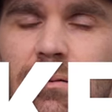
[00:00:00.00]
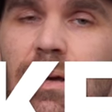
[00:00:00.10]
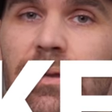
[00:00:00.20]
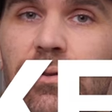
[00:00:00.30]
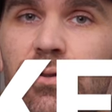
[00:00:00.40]
or
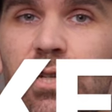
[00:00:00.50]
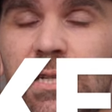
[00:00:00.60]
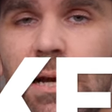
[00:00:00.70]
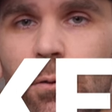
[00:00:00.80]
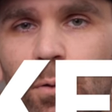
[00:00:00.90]
like the
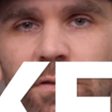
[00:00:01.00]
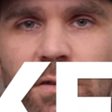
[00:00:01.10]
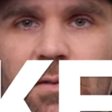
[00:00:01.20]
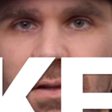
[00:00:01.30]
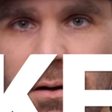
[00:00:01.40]
G-Tech
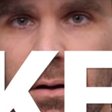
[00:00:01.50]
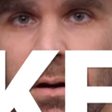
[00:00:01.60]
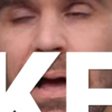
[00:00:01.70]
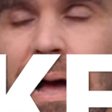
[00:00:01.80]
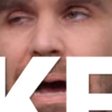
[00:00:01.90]
160R,